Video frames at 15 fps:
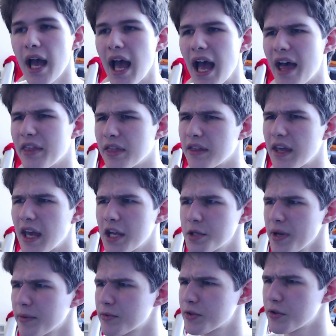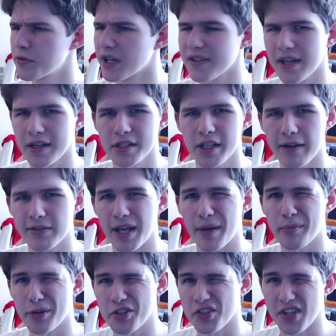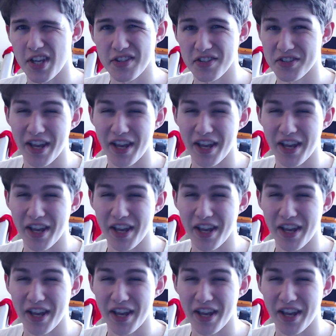And the HBM2 does actually have temperature sensors.